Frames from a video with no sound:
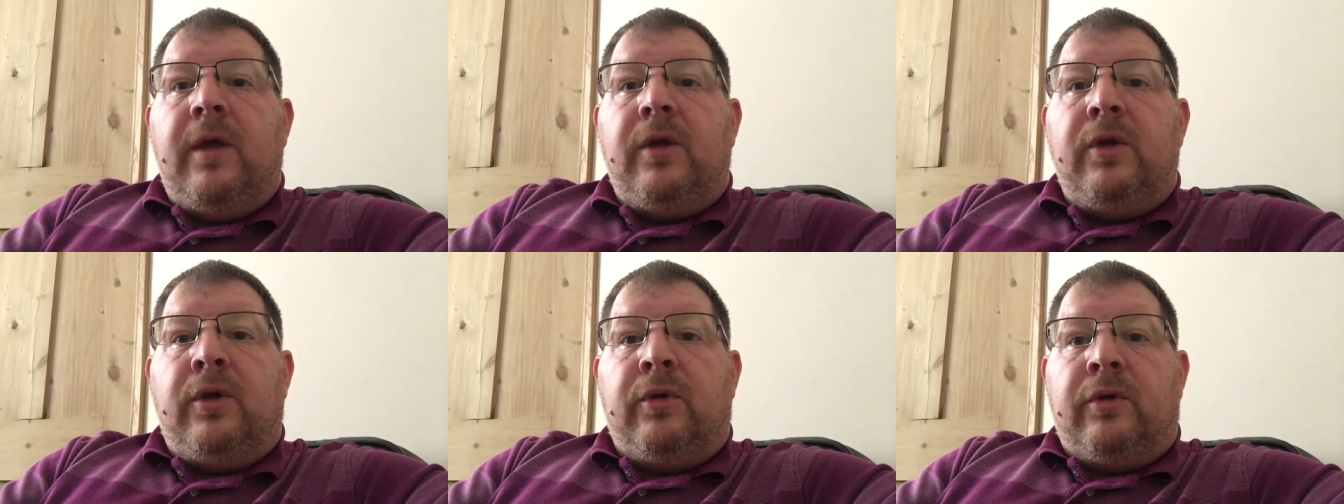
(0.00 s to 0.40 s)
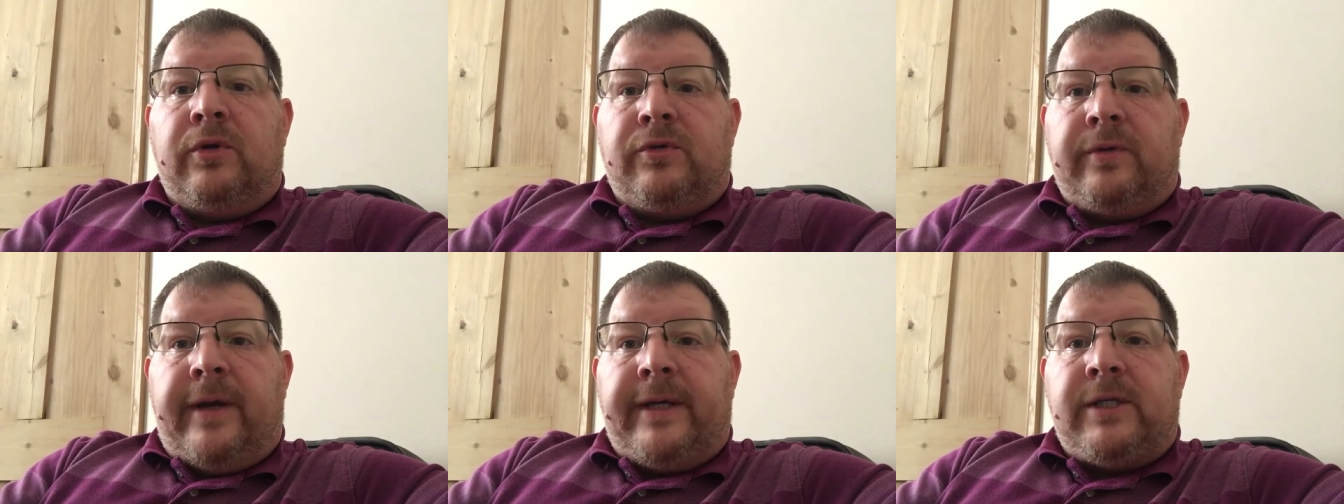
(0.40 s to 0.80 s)
your
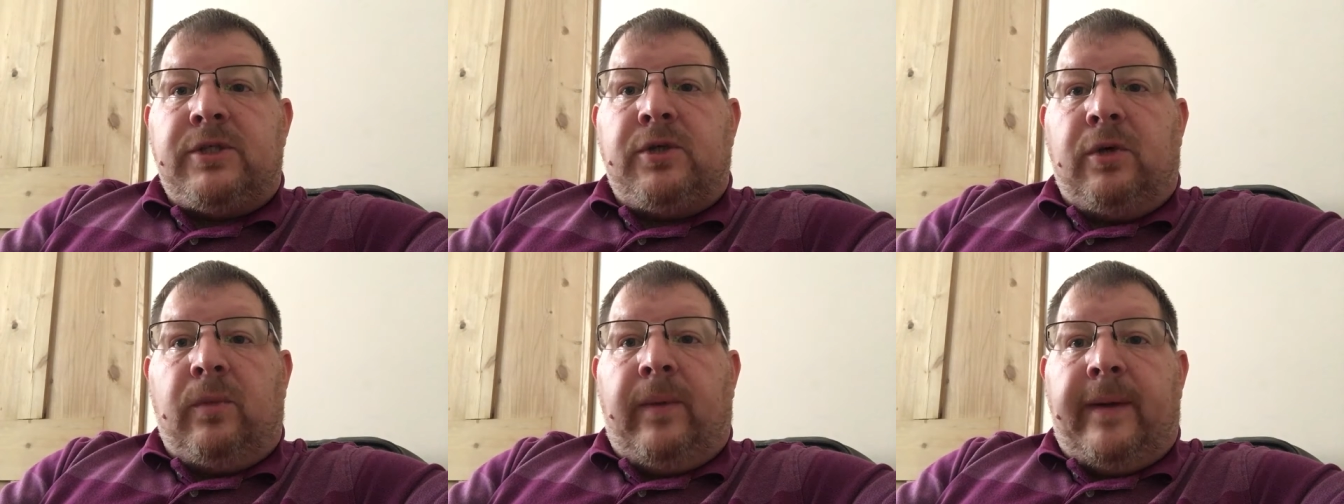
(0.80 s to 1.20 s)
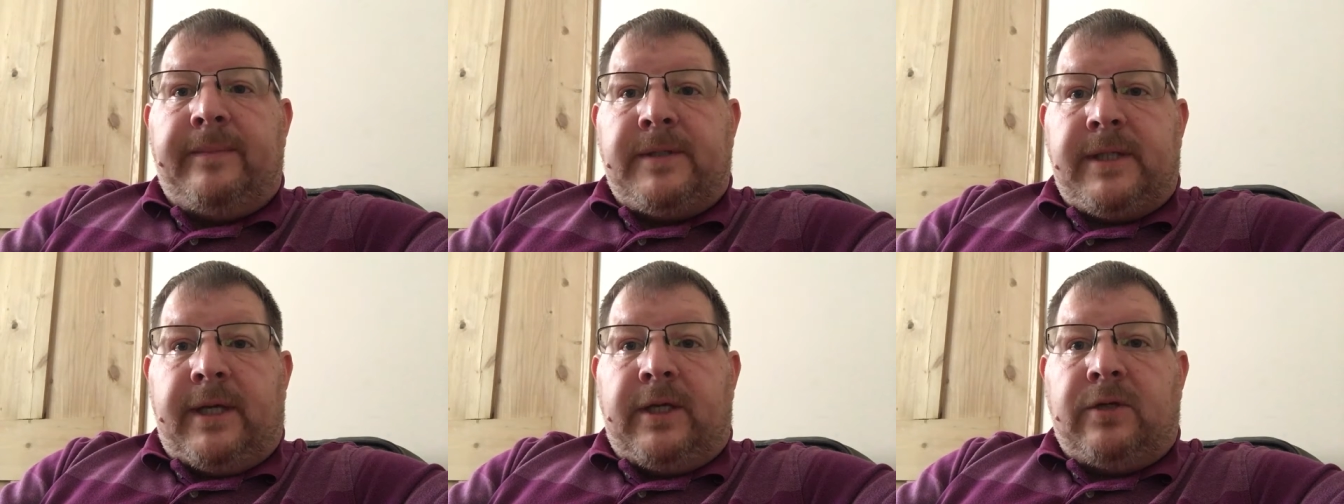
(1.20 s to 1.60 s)
address, your
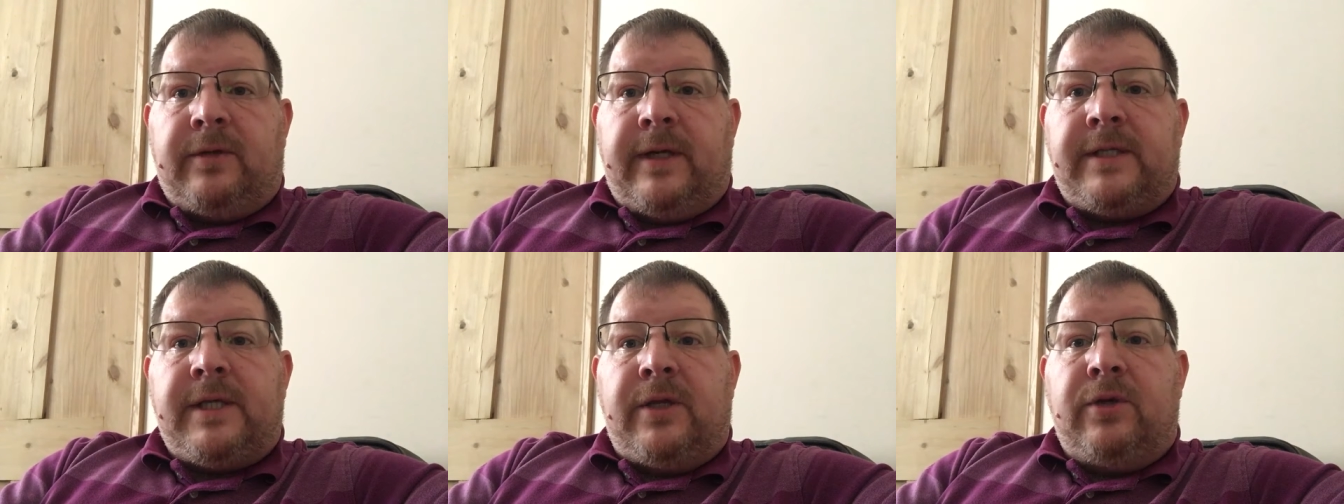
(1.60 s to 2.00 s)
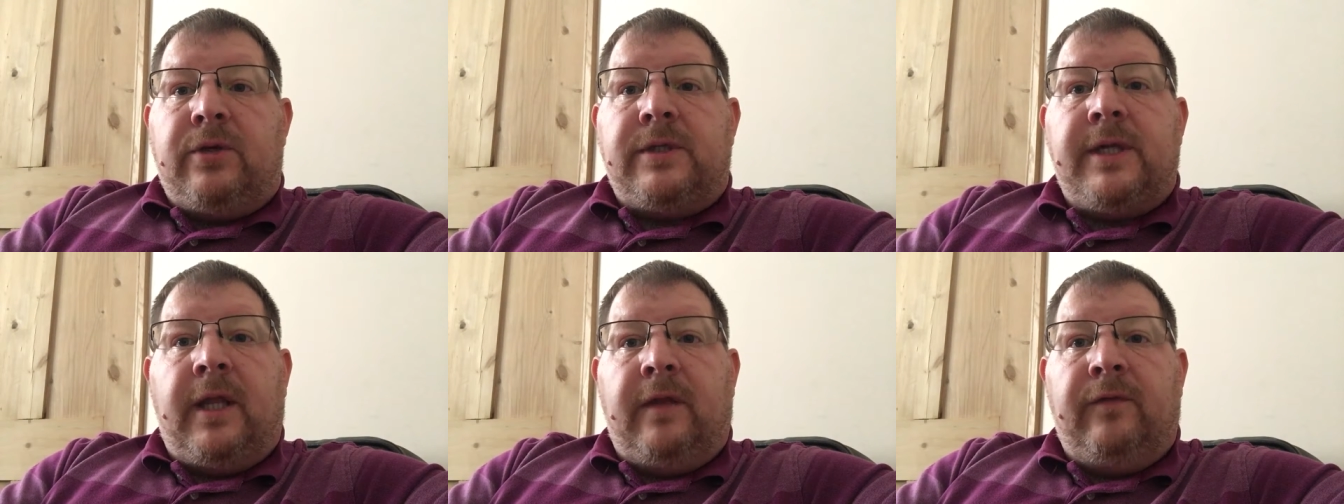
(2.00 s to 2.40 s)
website address, and your
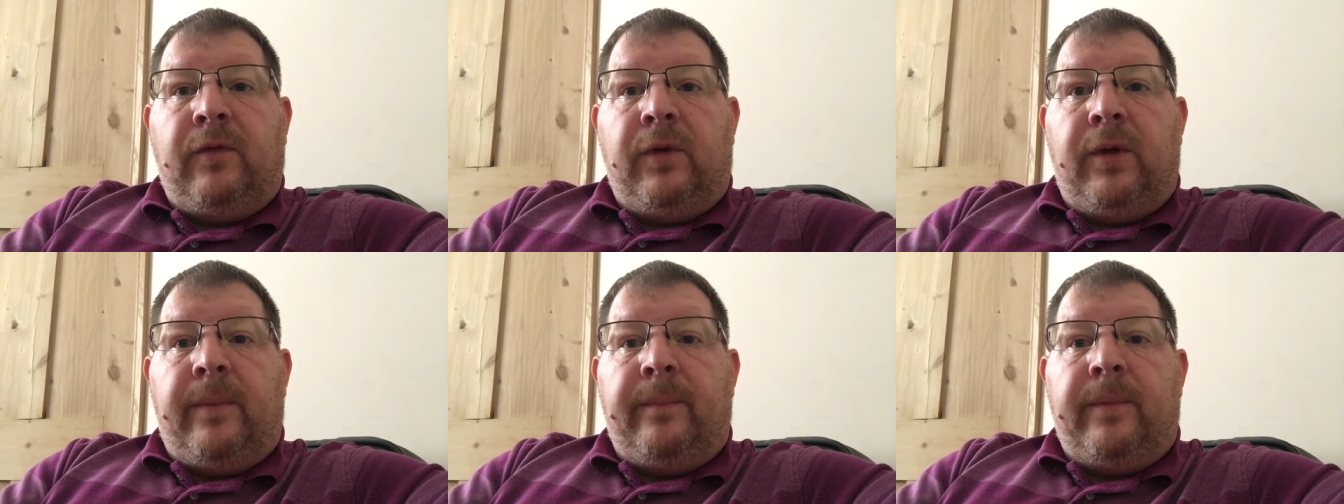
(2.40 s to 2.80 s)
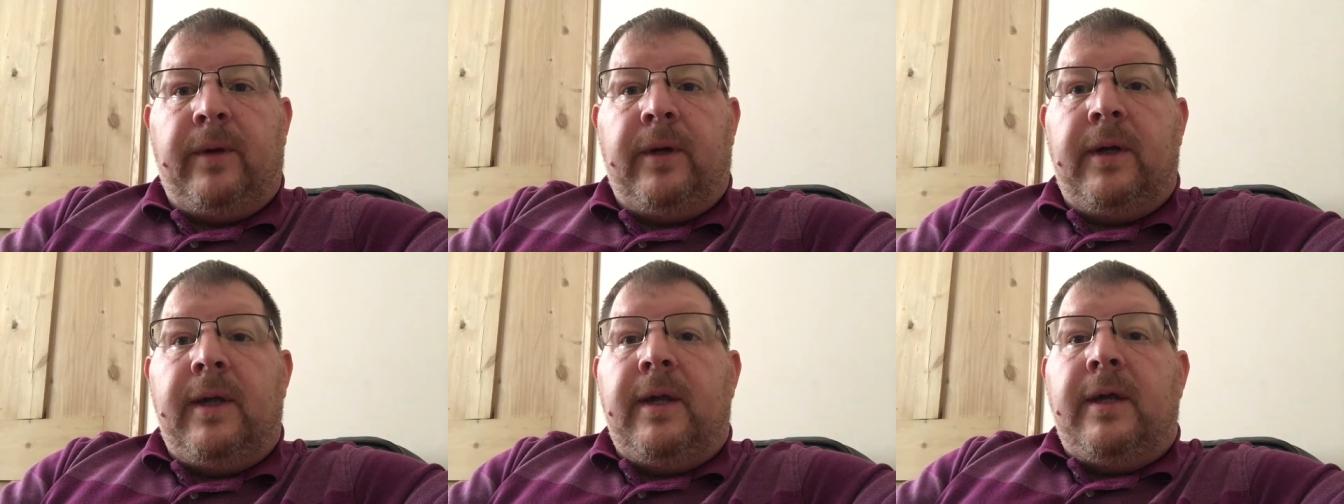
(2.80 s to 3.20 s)
telephone number.